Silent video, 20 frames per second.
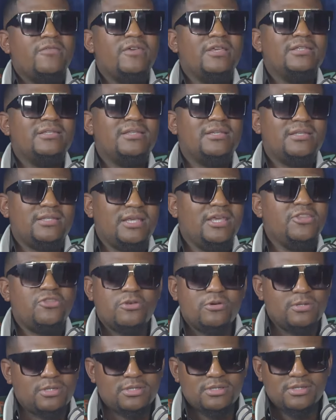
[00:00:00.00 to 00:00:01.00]
There's this
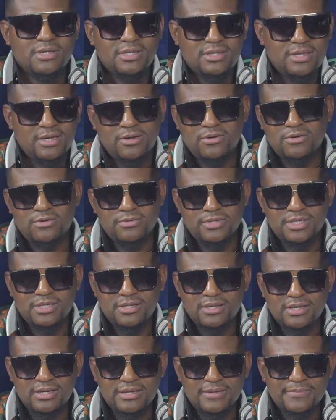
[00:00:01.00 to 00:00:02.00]
ethos that they go
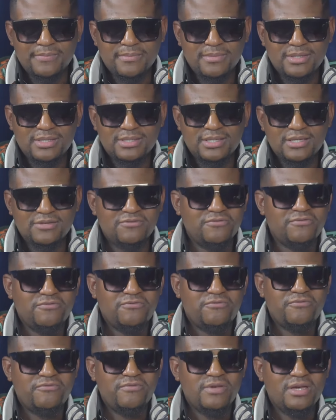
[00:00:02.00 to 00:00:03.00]
with. It says
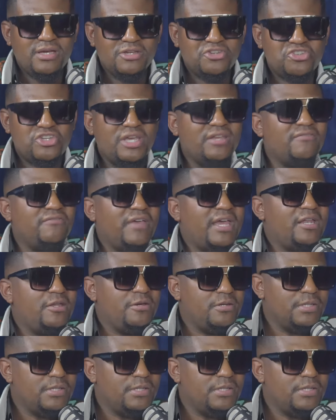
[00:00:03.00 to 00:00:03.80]
shared value.